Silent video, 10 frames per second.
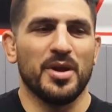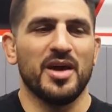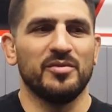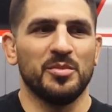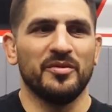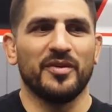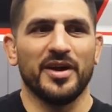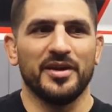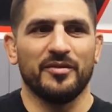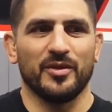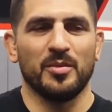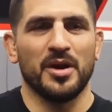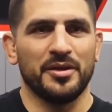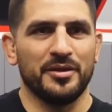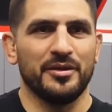But I haven't been fighting for
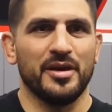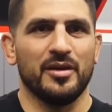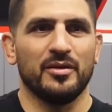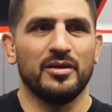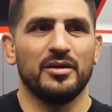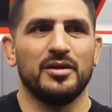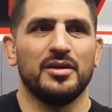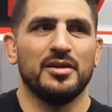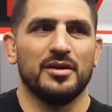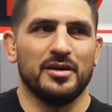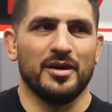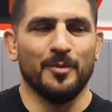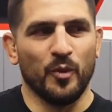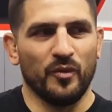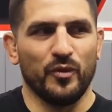about a year now.
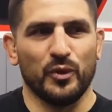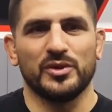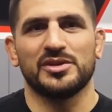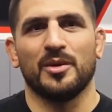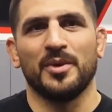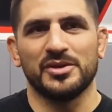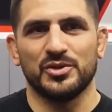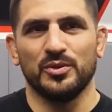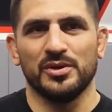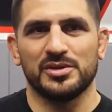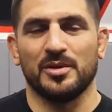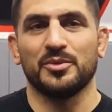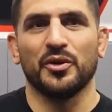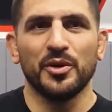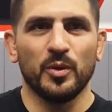I'm more focused on my students. I'm
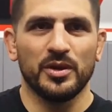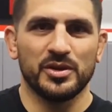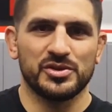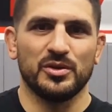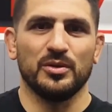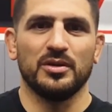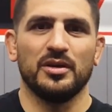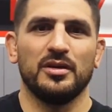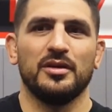31 years old.